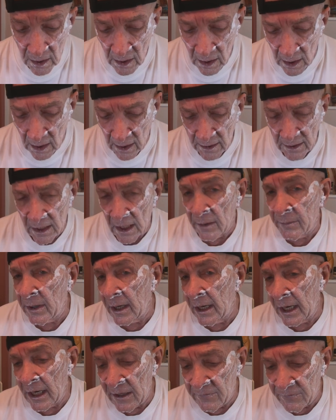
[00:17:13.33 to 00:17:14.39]
uh, you get
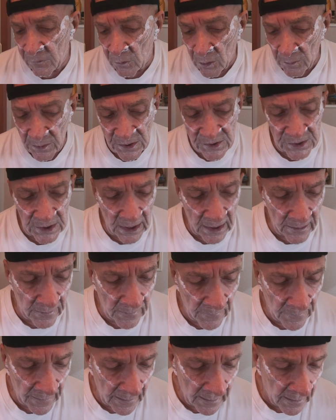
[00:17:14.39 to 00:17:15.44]
about
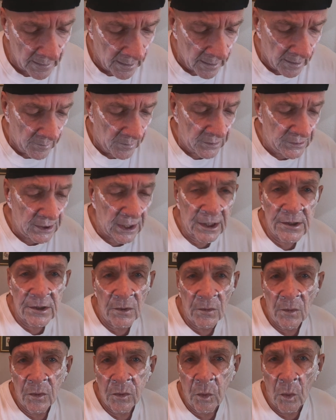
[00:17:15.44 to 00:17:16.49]
84%
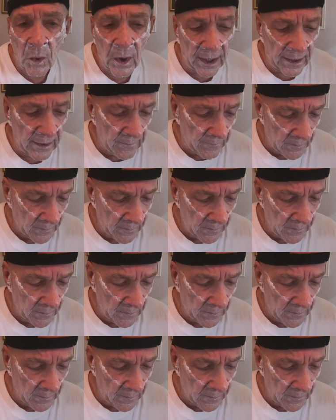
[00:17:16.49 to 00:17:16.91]
protection with one.